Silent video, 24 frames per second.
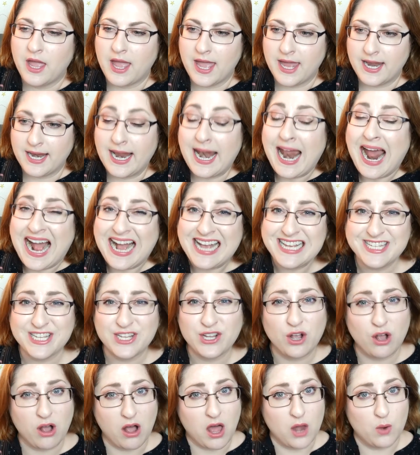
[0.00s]
and it
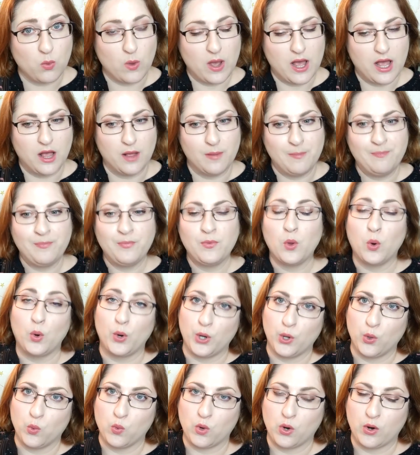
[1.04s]
hasn't gone well,
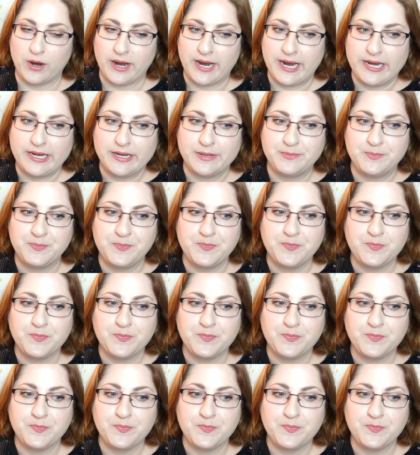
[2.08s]
or you're worried,